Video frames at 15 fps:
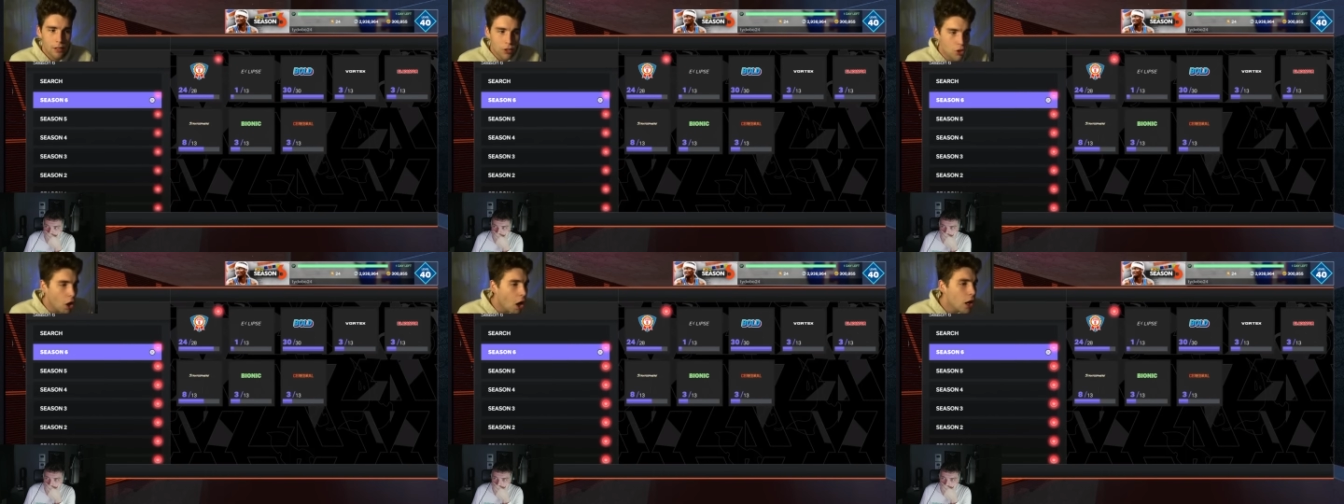
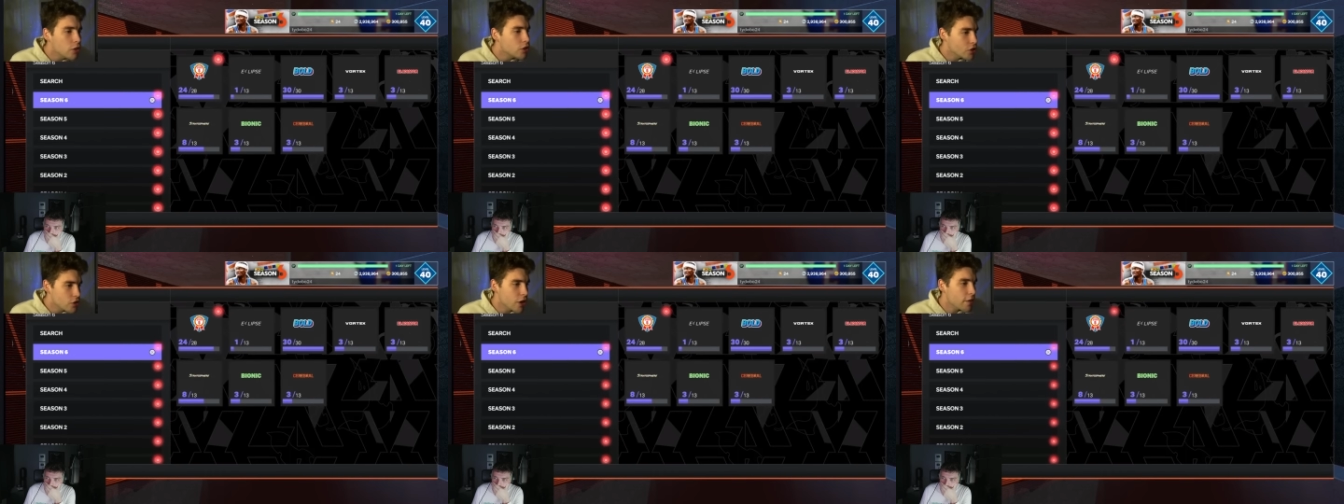
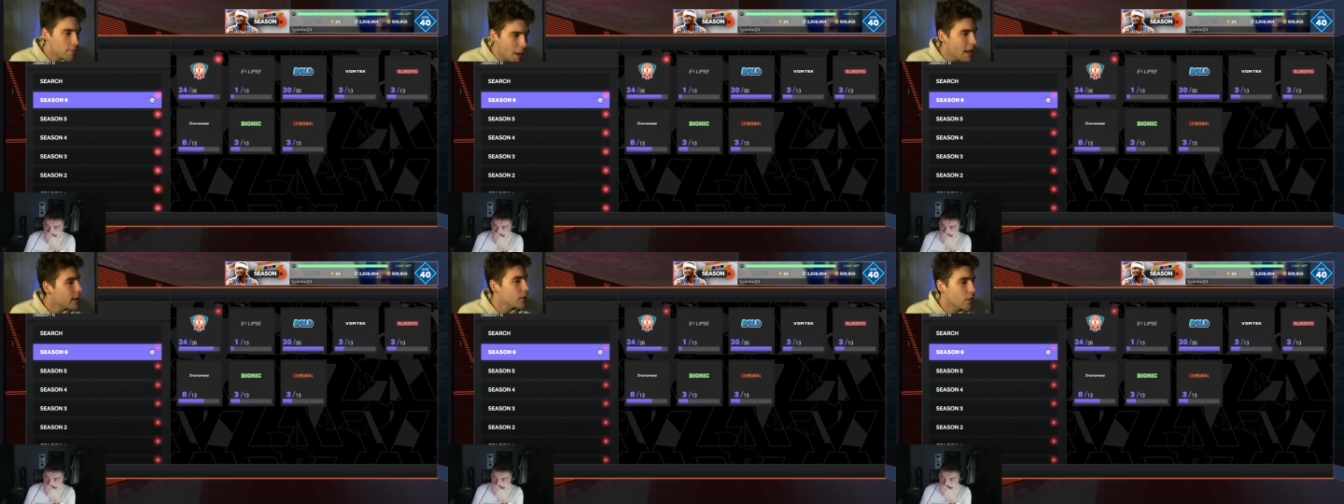Y'all deserve
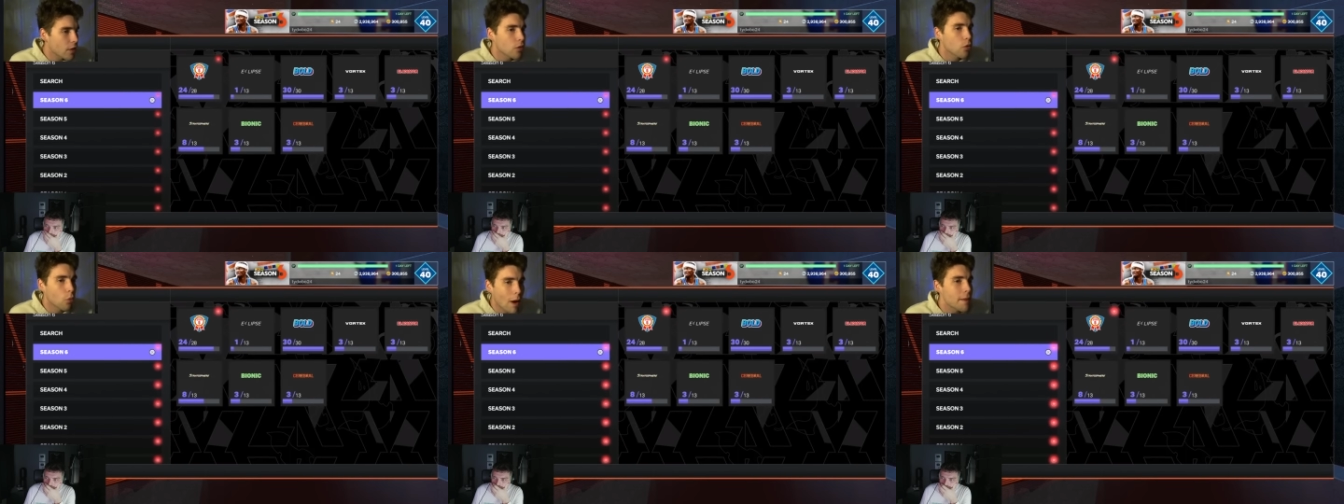better
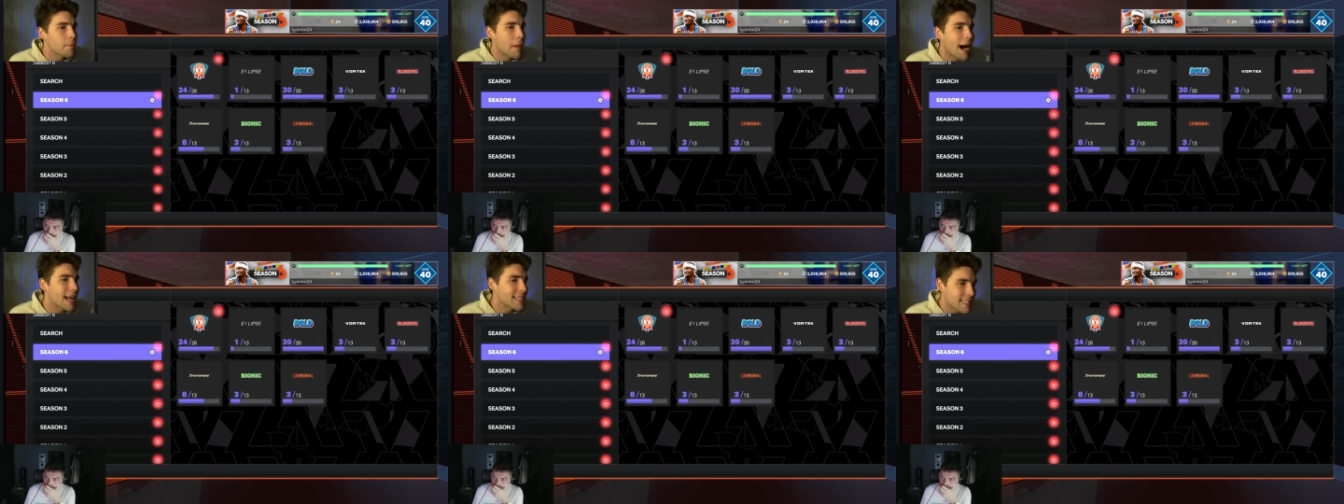than the way
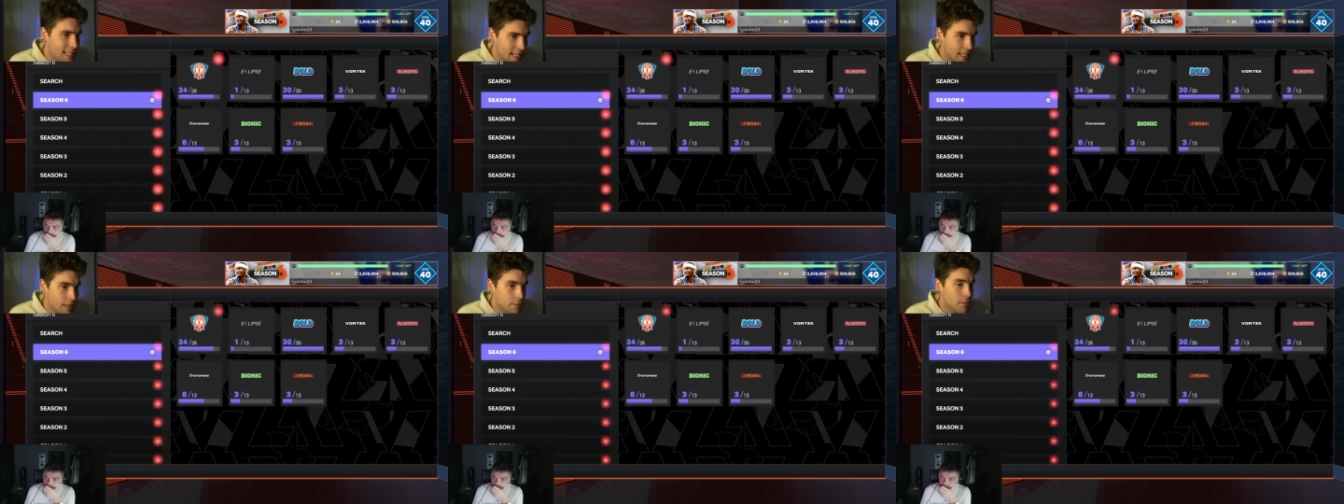my
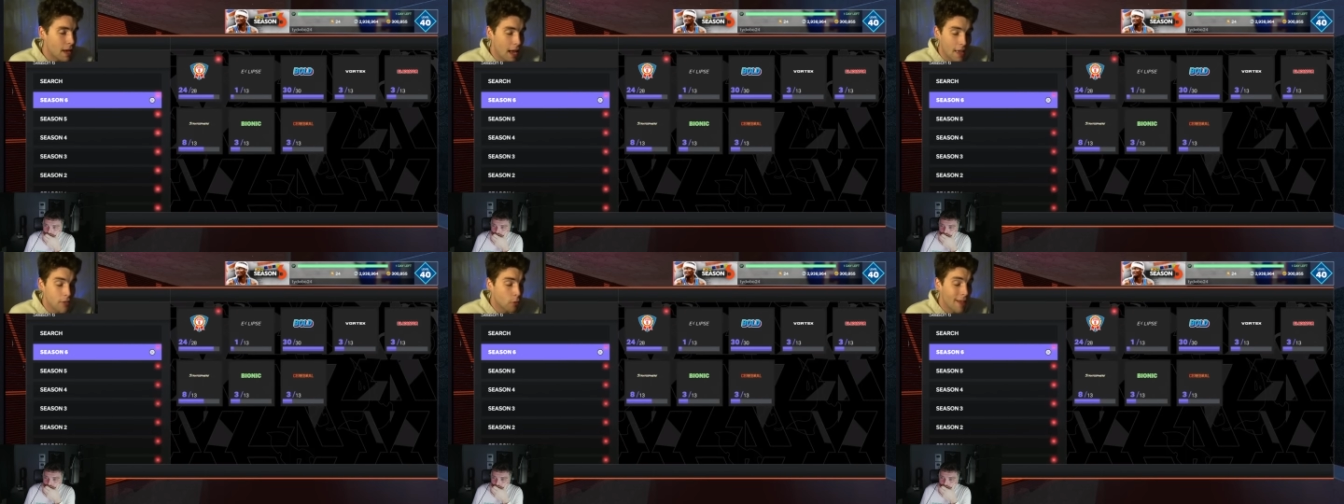team
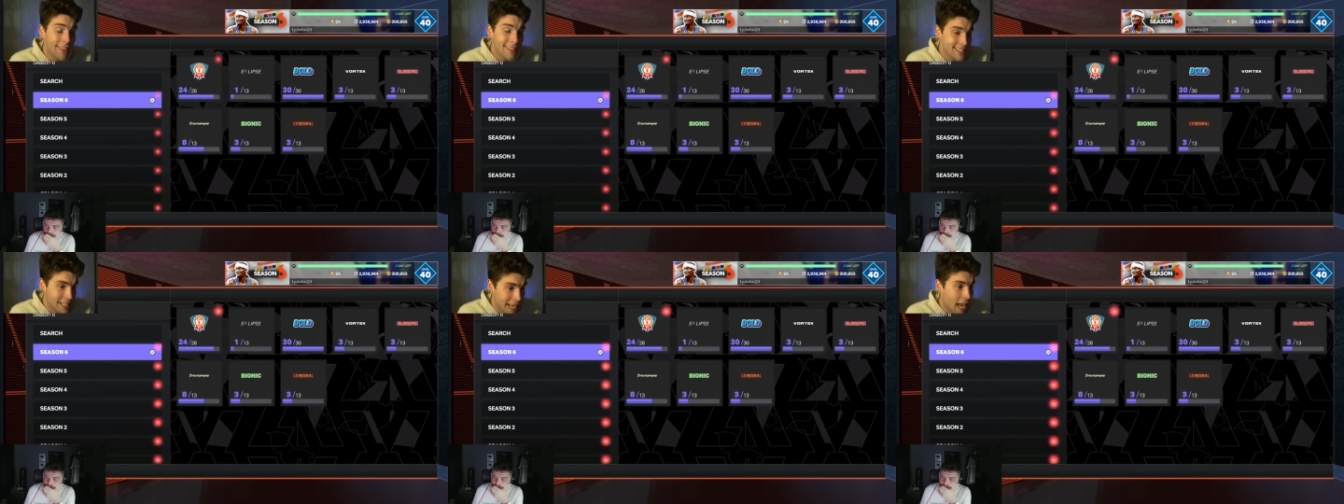and the way
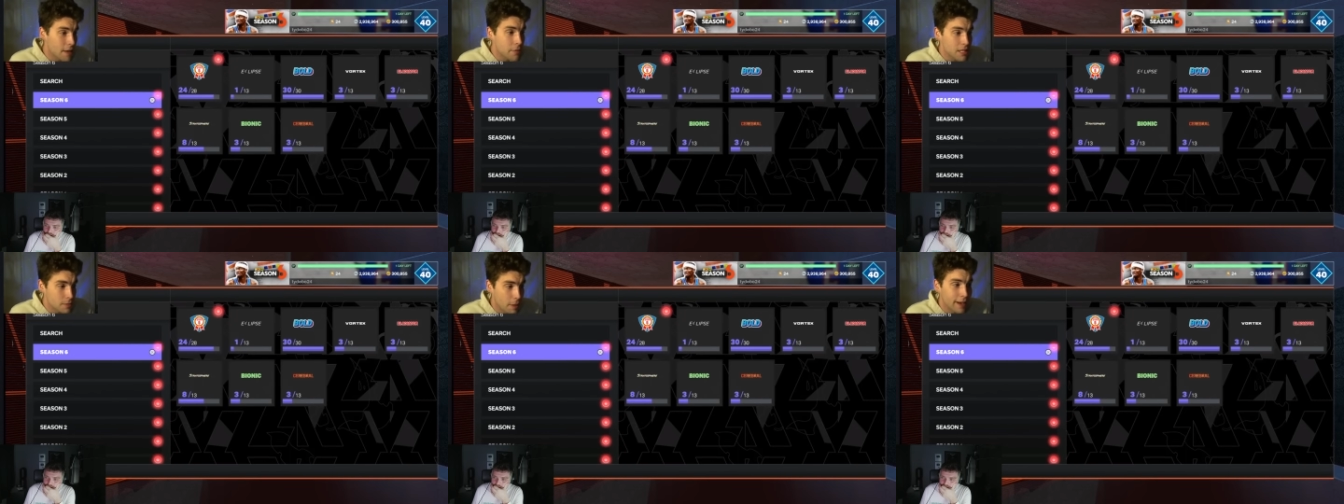this
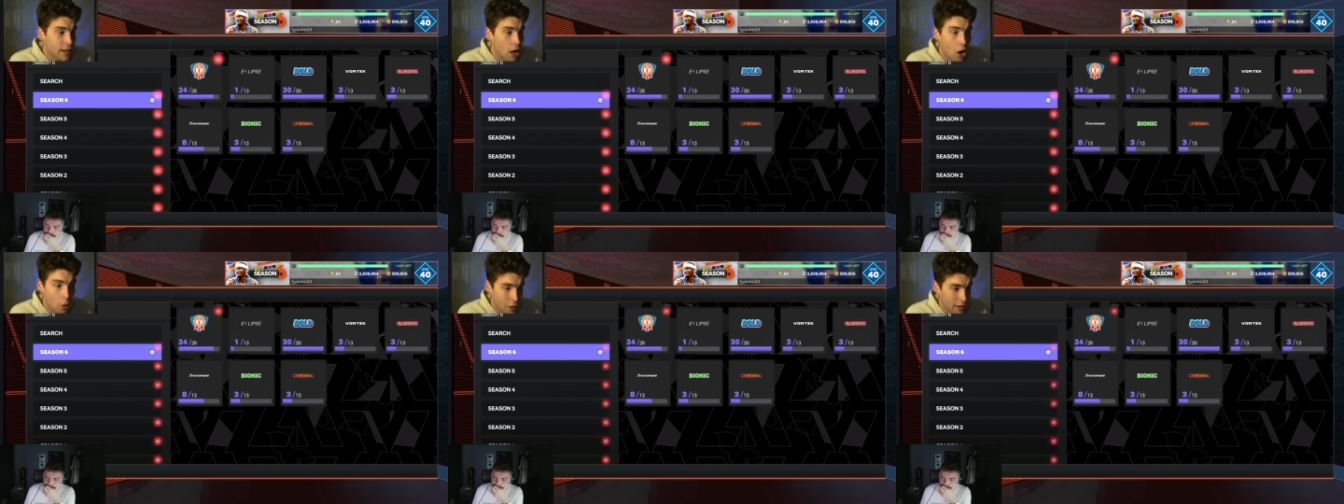game has been
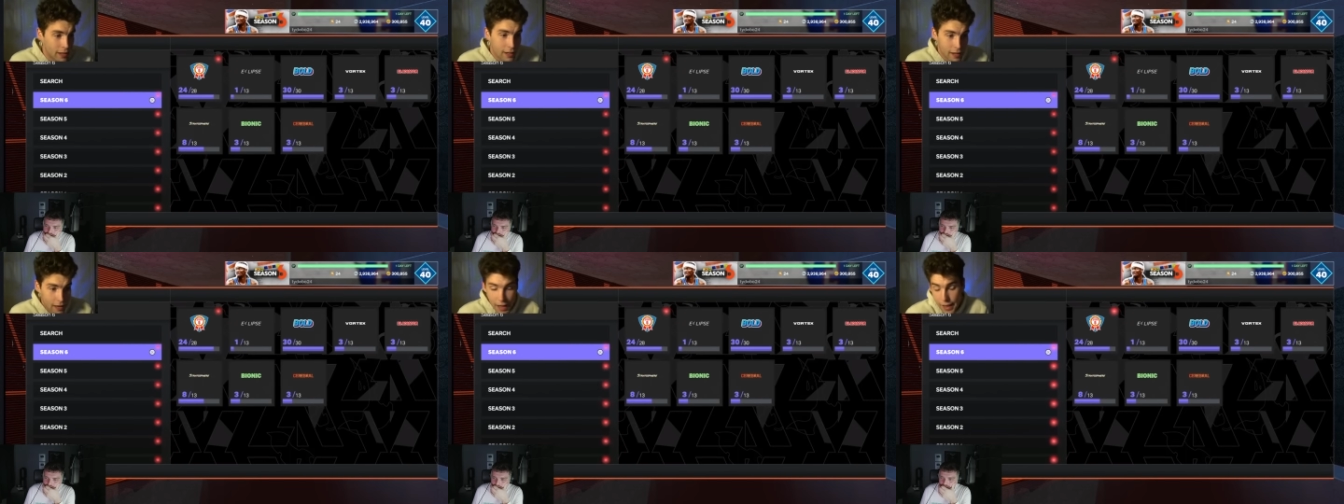going
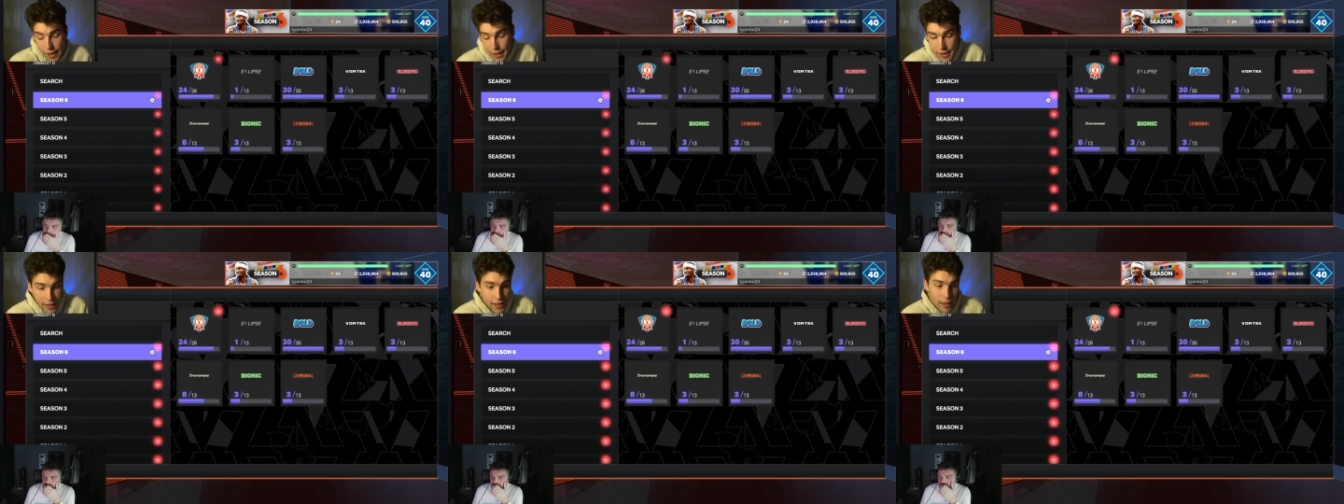
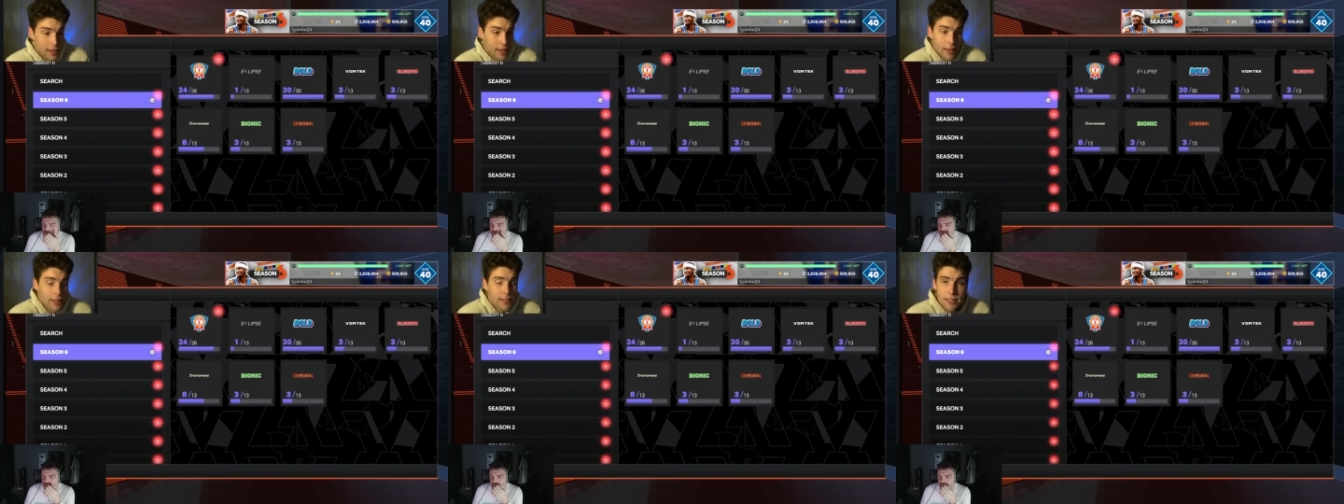
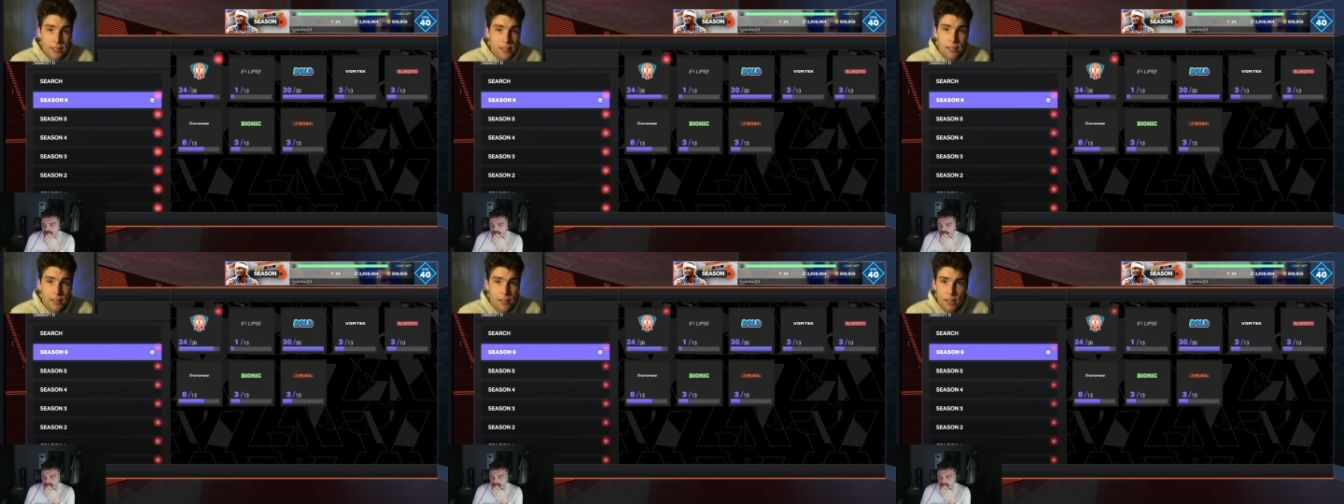is.